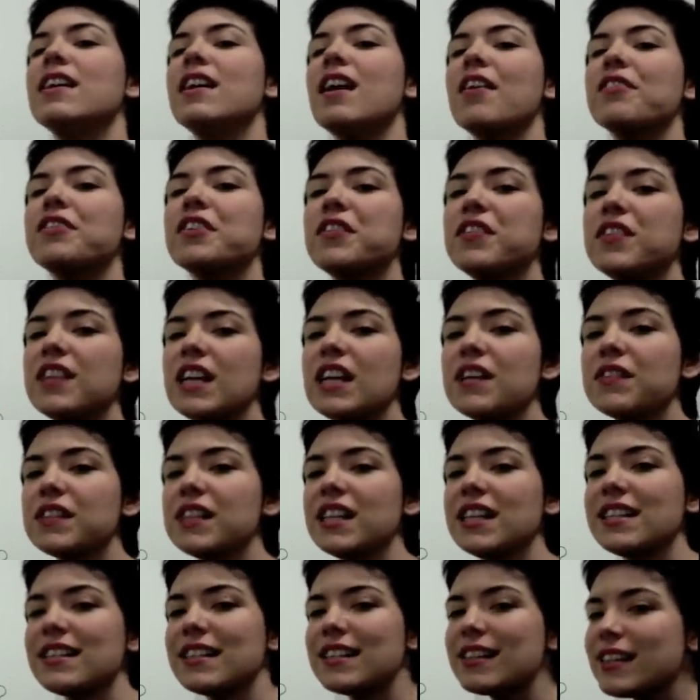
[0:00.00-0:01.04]
of the thief's
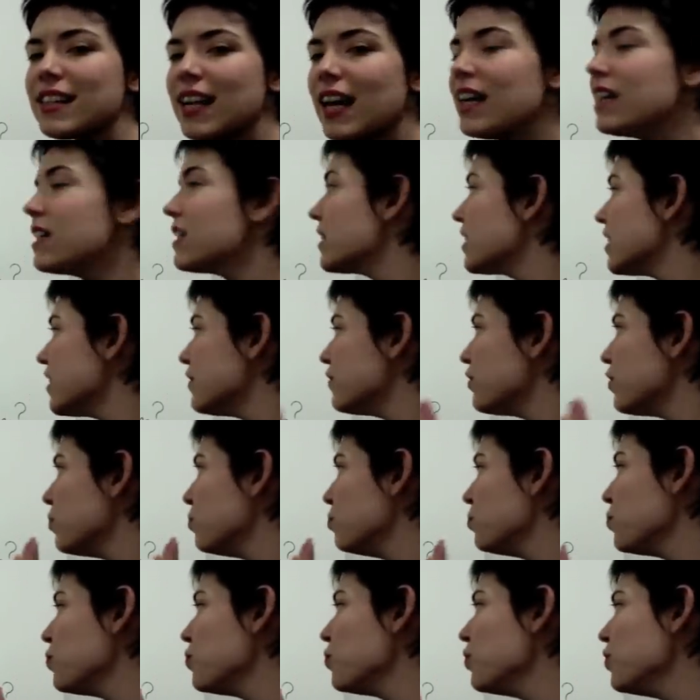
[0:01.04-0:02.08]
decisive
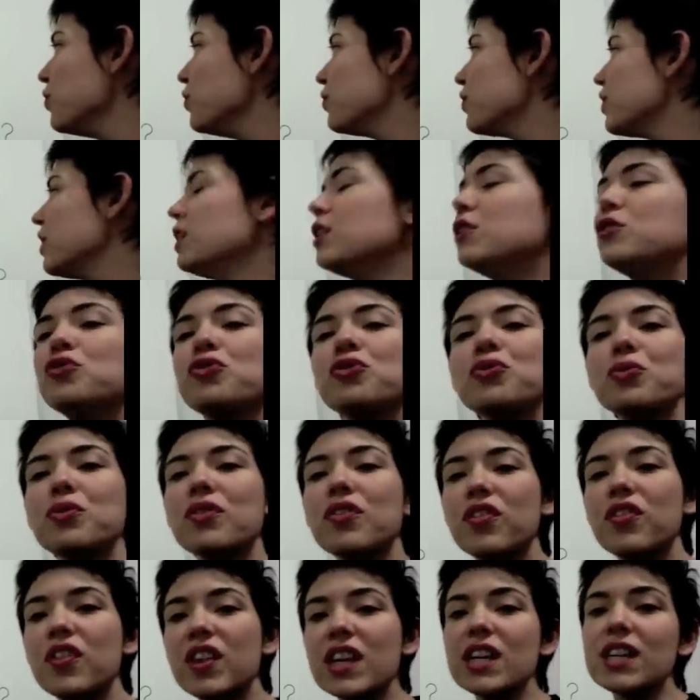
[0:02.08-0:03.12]
move to
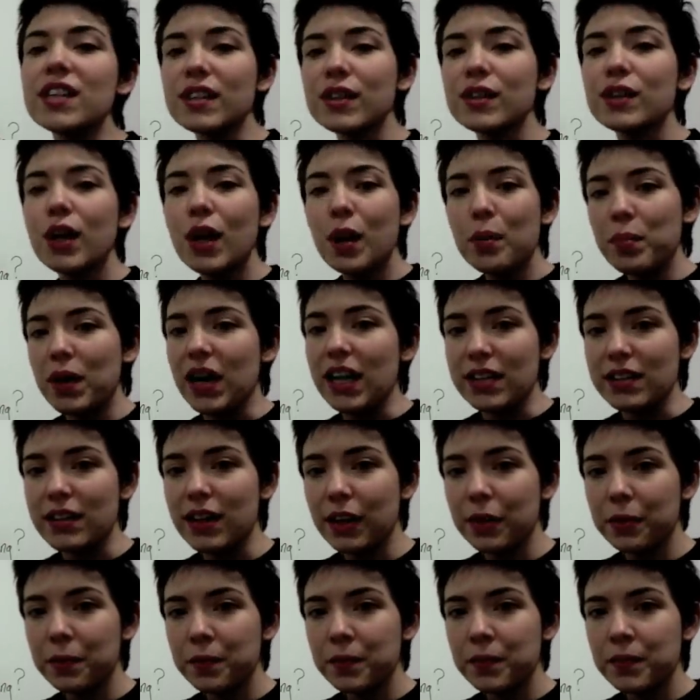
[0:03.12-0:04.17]
this painting?